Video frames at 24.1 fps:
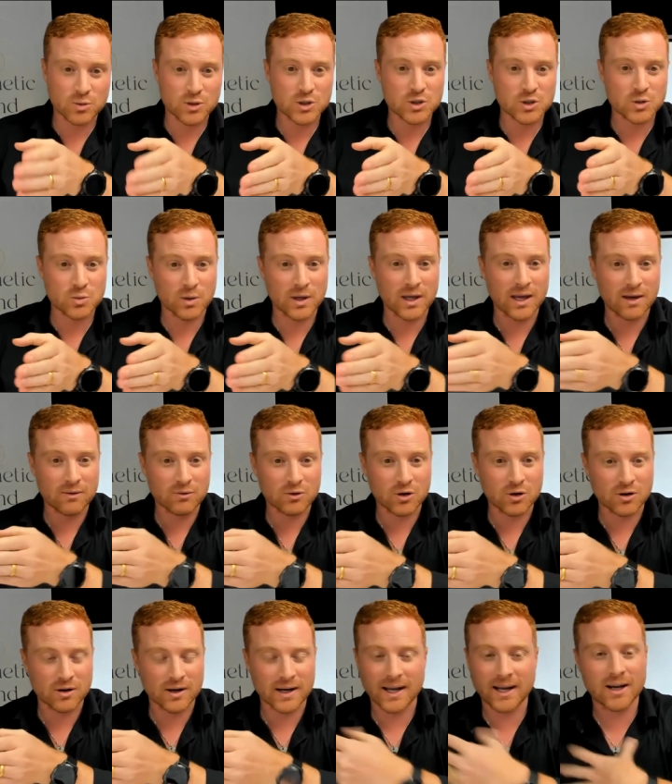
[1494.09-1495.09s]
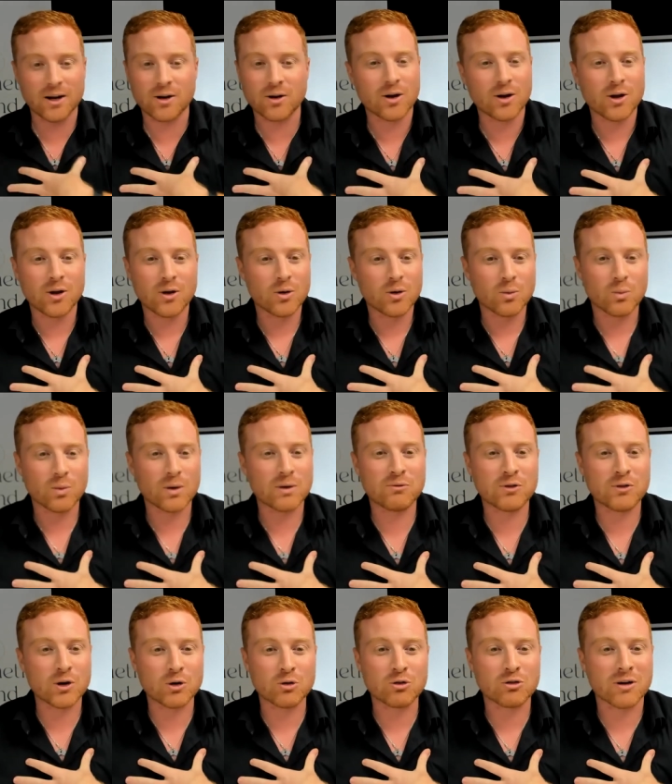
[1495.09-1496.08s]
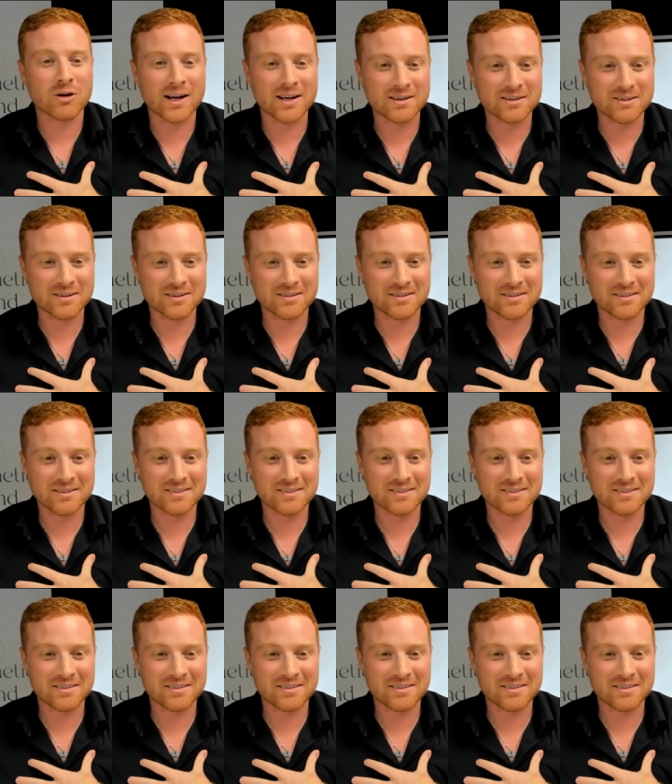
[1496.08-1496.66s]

which we have created, we feel great,